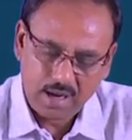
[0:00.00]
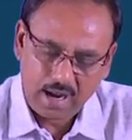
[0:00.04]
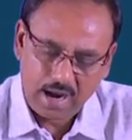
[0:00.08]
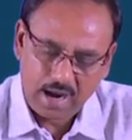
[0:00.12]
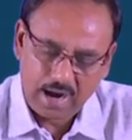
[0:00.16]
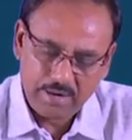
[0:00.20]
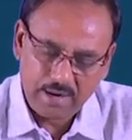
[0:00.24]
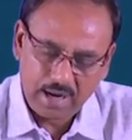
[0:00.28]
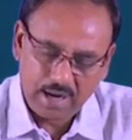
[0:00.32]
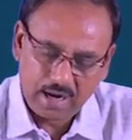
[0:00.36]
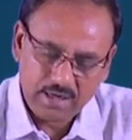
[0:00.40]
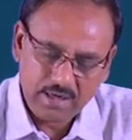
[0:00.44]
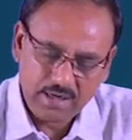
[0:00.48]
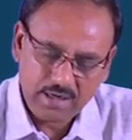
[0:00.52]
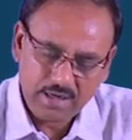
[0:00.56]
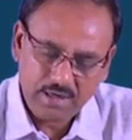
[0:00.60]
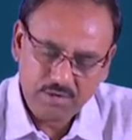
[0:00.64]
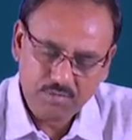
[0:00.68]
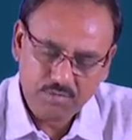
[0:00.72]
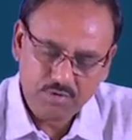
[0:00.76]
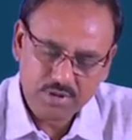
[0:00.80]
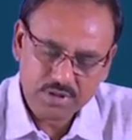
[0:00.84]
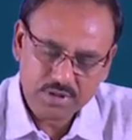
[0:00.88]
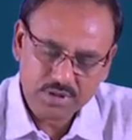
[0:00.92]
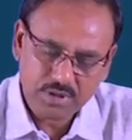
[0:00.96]
And under
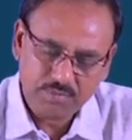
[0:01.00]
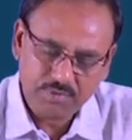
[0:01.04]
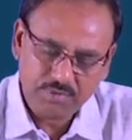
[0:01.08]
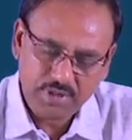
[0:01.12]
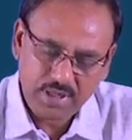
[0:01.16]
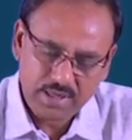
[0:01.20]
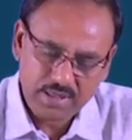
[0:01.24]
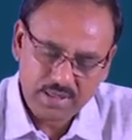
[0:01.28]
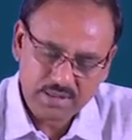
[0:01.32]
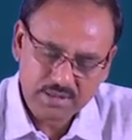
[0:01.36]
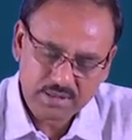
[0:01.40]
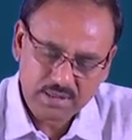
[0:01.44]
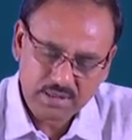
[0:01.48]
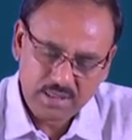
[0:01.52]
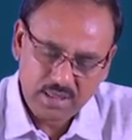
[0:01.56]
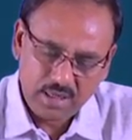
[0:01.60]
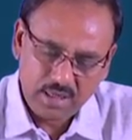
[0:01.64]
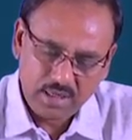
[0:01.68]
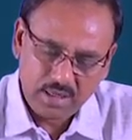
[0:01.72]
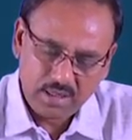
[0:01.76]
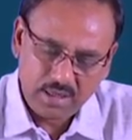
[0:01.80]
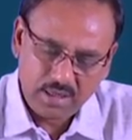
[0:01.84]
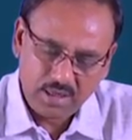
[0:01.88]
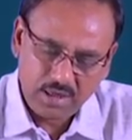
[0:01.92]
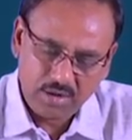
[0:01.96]
influence of this,
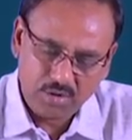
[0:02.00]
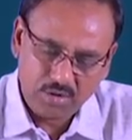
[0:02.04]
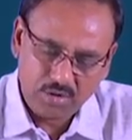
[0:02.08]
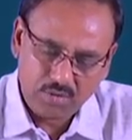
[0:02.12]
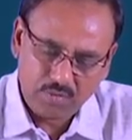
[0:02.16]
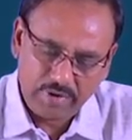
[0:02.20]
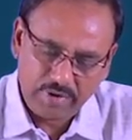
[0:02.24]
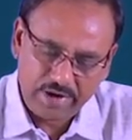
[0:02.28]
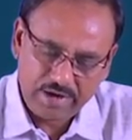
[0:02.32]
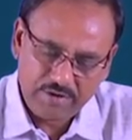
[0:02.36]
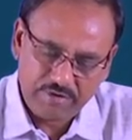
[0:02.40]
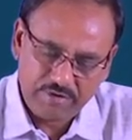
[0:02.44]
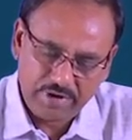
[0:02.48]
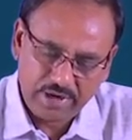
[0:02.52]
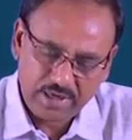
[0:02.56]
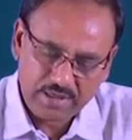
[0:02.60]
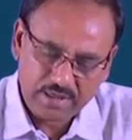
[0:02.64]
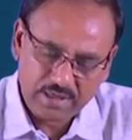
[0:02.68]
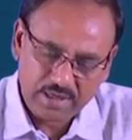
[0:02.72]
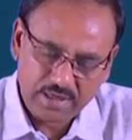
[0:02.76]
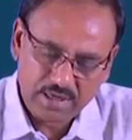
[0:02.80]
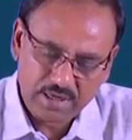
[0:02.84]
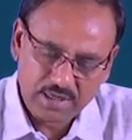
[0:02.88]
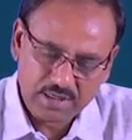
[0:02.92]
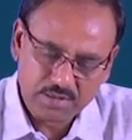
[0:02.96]
your weight
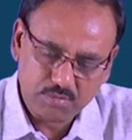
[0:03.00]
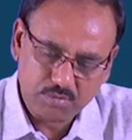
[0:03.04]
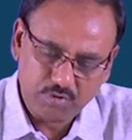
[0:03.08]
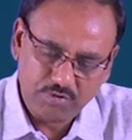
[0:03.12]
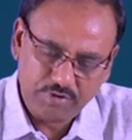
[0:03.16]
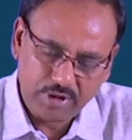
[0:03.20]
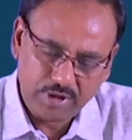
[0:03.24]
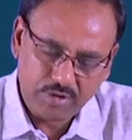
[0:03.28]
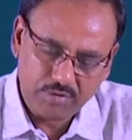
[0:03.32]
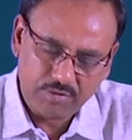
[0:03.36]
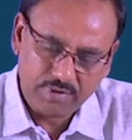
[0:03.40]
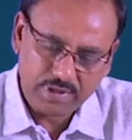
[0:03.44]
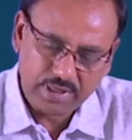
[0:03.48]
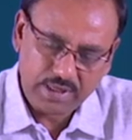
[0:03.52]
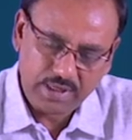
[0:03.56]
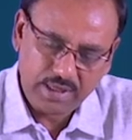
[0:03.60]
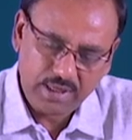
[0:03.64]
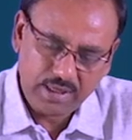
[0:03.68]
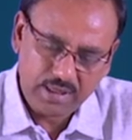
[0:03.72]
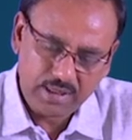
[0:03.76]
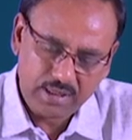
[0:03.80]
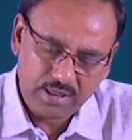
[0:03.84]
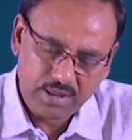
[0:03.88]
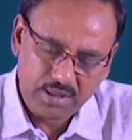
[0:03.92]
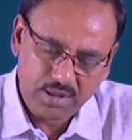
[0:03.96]
vector is moving over
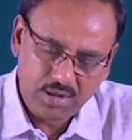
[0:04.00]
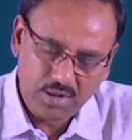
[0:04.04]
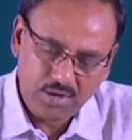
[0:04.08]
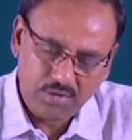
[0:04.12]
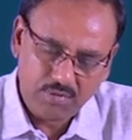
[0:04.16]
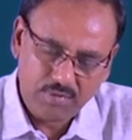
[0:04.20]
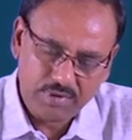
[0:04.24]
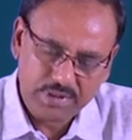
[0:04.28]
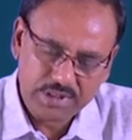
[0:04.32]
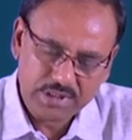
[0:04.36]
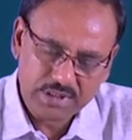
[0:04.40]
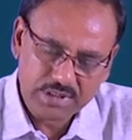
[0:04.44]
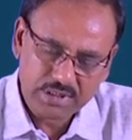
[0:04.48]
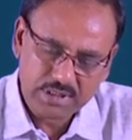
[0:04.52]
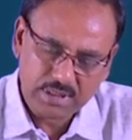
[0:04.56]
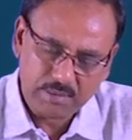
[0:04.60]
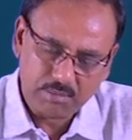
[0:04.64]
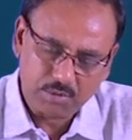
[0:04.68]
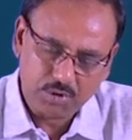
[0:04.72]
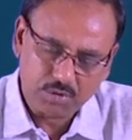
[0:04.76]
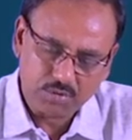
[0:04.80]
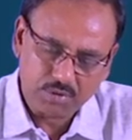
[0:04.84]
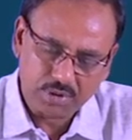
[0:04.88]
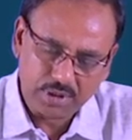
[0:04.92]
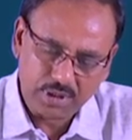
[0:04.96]
here which is
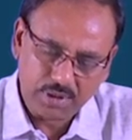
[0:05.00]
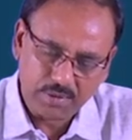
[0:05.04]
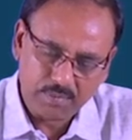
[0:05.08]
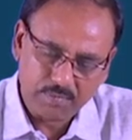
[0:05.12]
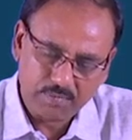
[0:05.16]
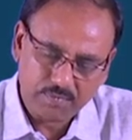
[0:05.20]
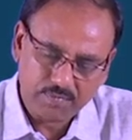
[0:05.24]
w t.